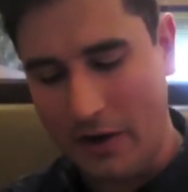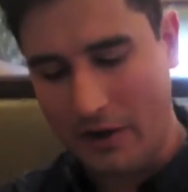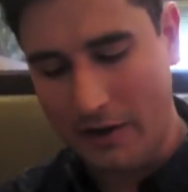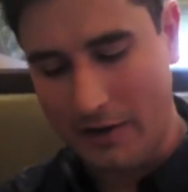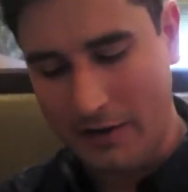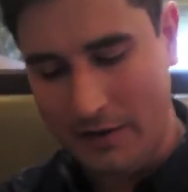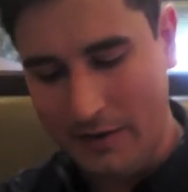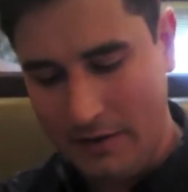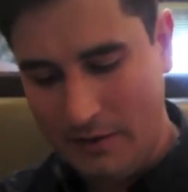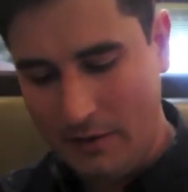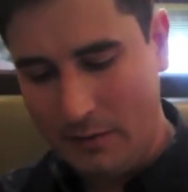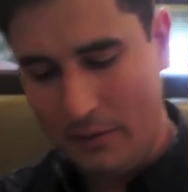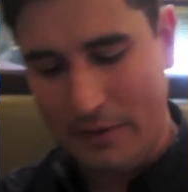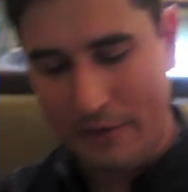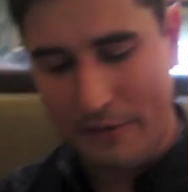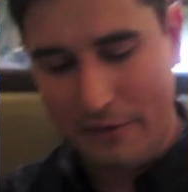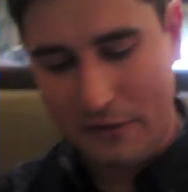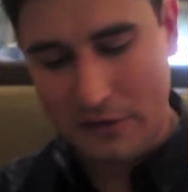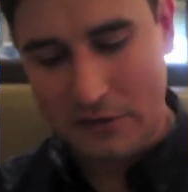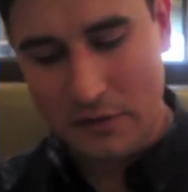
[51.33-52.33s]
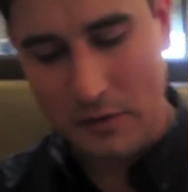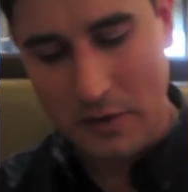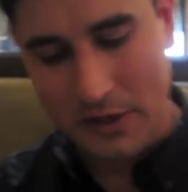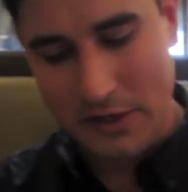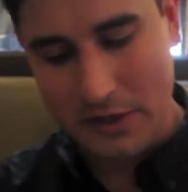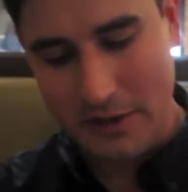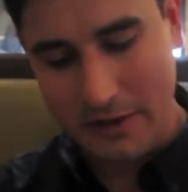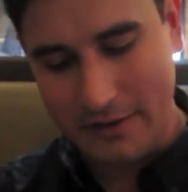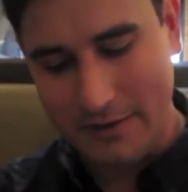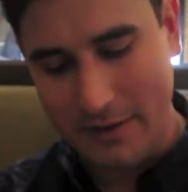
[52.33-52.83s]
on. When the first
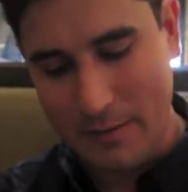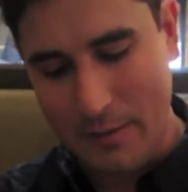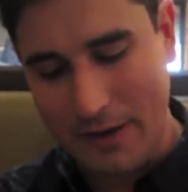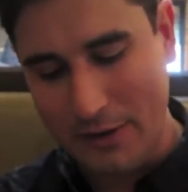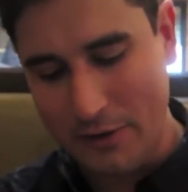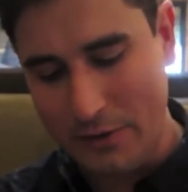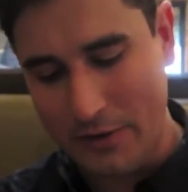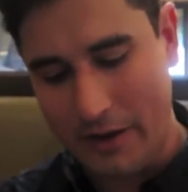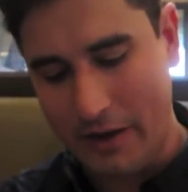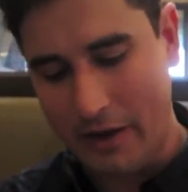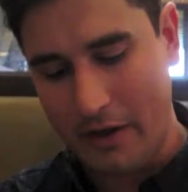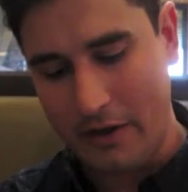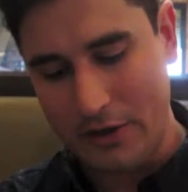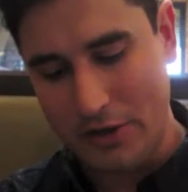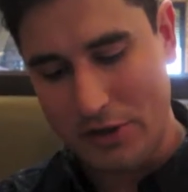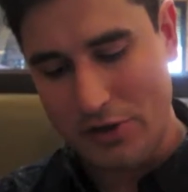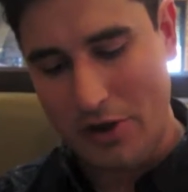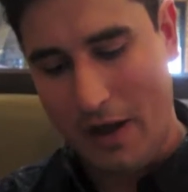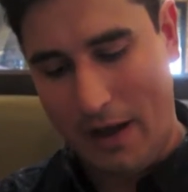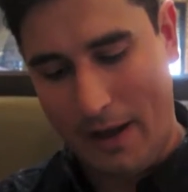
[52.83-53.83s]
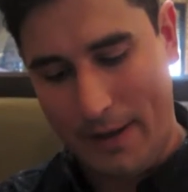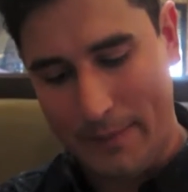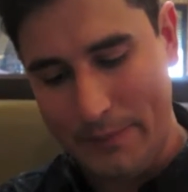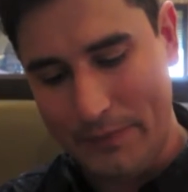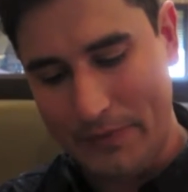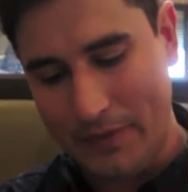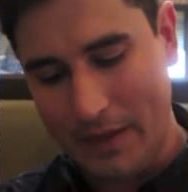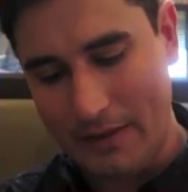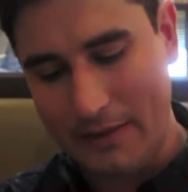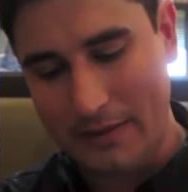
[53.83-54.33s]
question is, am I doing a good job?
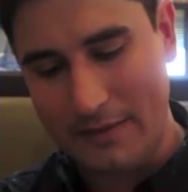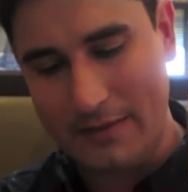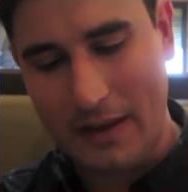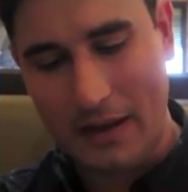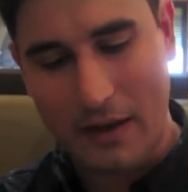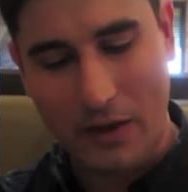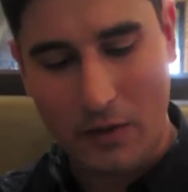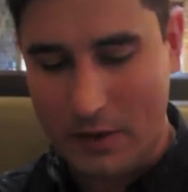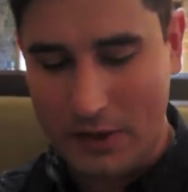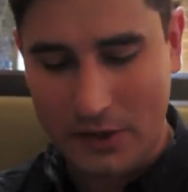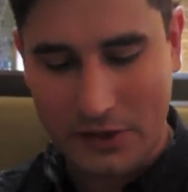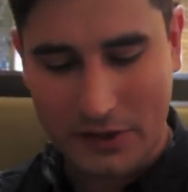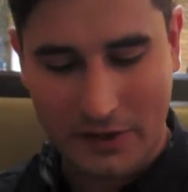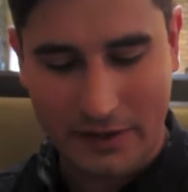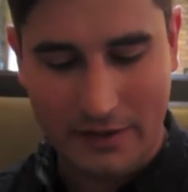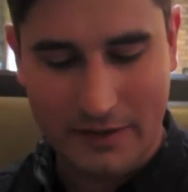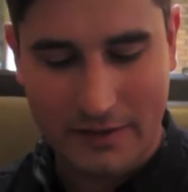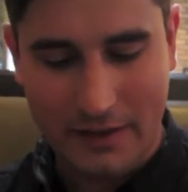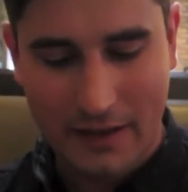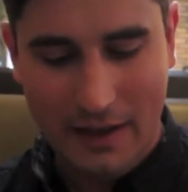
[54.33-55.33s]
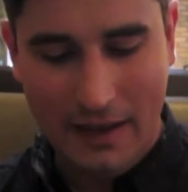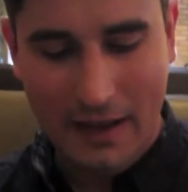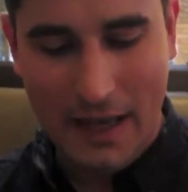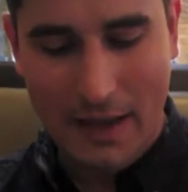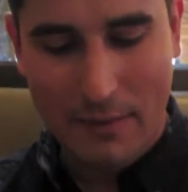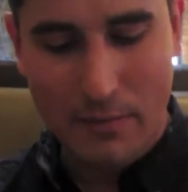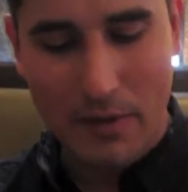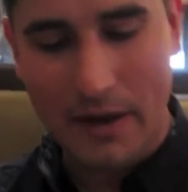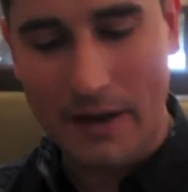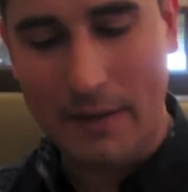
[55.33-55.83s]
And the second question is,
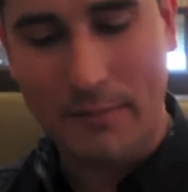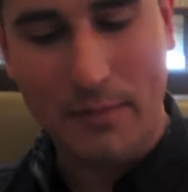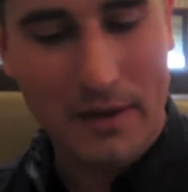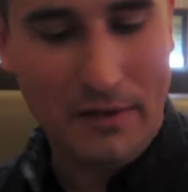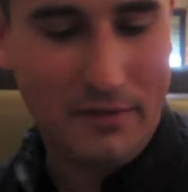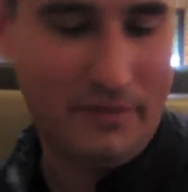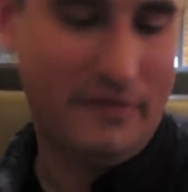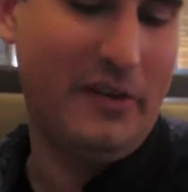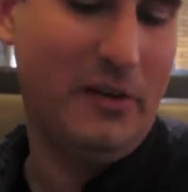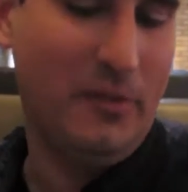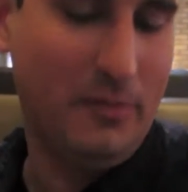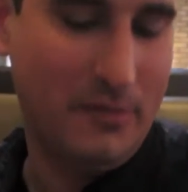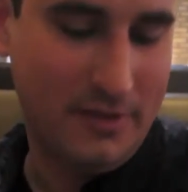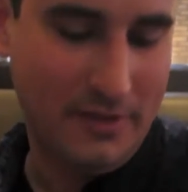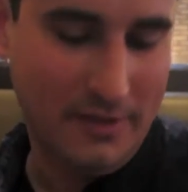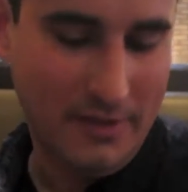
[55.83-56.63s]
am I being filmed?